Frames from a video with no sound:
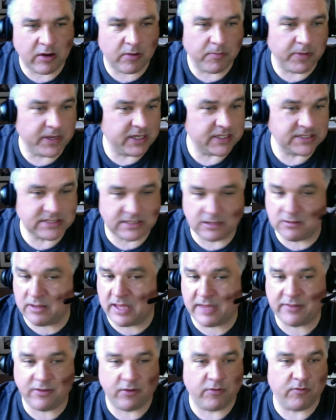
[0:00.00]
but he still
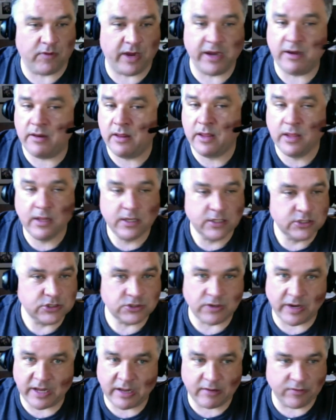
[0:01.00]
had the great
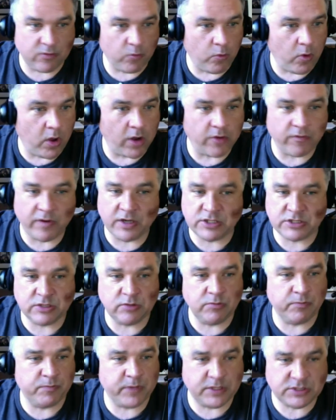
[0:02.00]
strikeout to walk
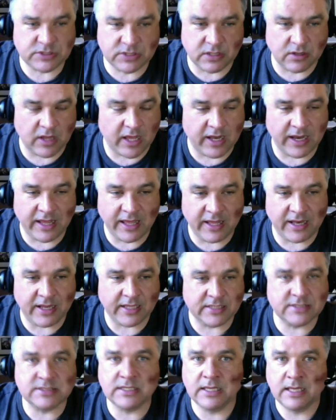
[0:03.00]
ratio, pitched a lot of
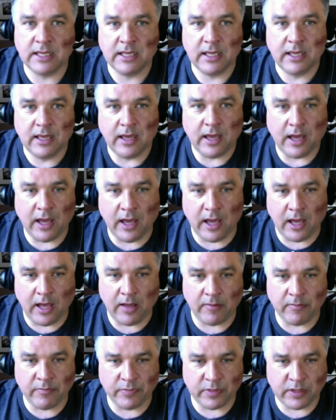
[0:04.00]
innings.
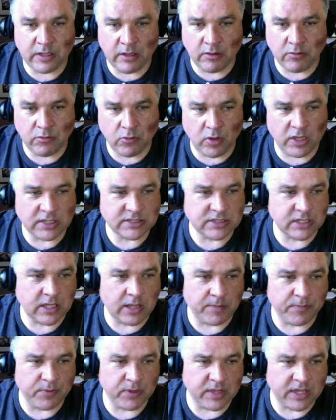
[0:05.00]
Lost a
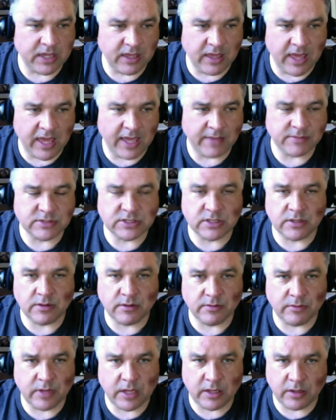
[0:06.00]
couple of key games in
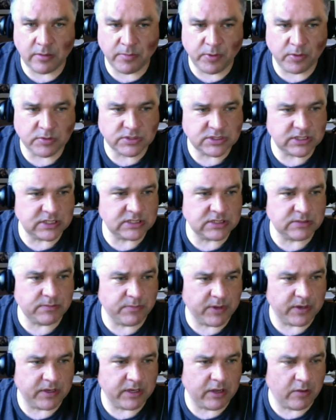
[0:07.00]
the postseason,
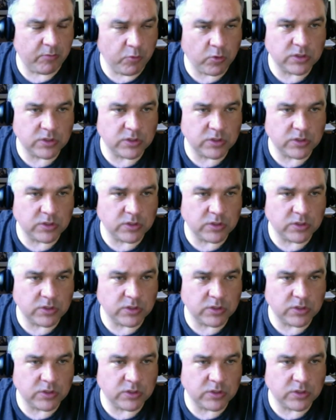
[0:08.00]
but yeah,